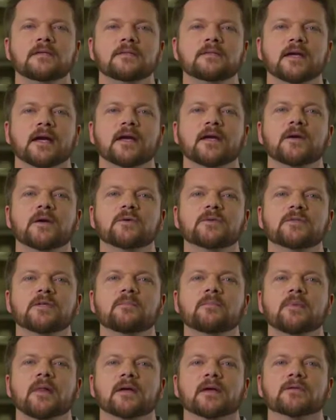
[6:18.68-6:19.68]
Tyco
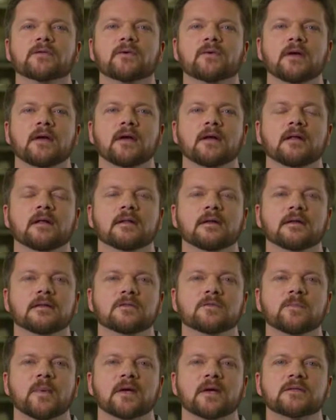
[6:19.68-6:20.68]
Simplex Grinnell
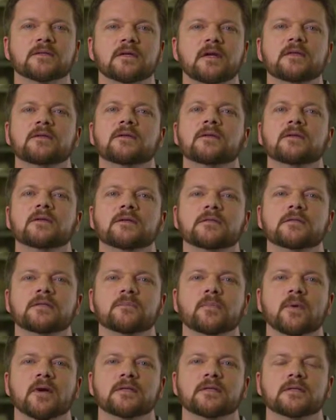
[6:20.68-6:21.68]
inspects kitchen hood
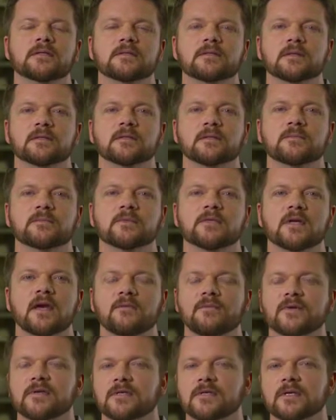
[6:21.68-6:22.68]
suppression systems
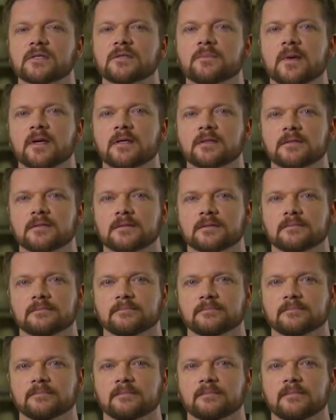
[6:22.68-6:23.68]
every 6 months.
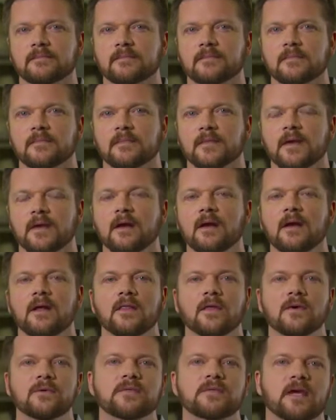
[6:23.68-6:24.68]

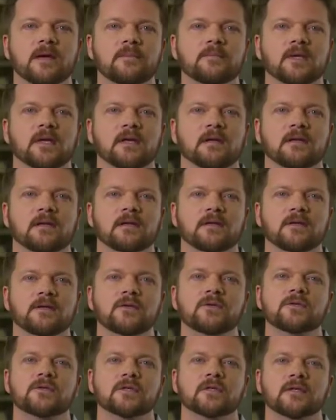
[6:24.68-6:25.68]
Though tempting,
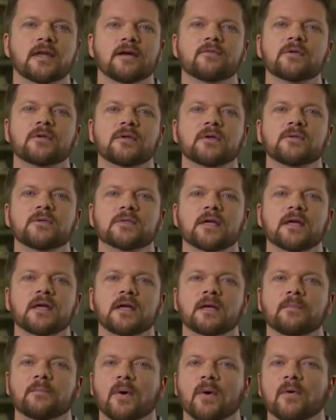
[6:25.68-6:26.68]
you should never use any
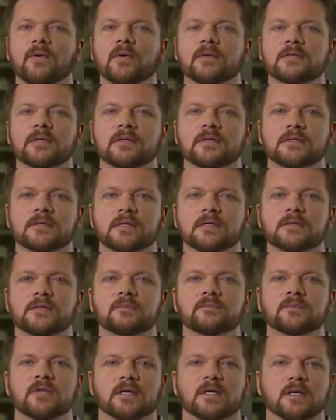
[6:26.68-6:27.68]
components of the
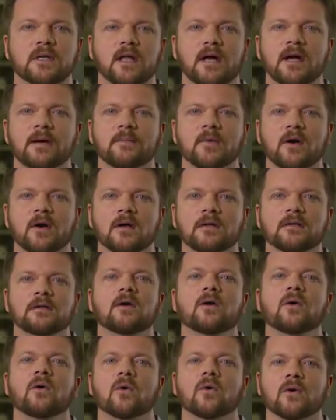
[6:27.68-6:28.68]
system to climb on
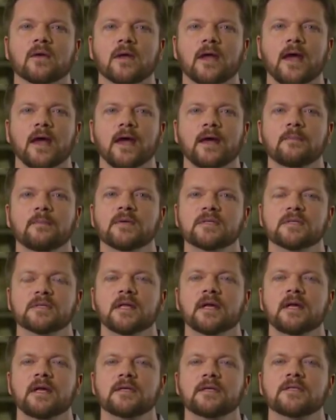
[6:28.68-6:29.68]
or to hang
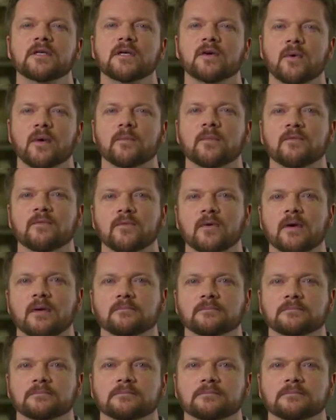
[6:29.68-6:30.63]
miscellaneous equipment from.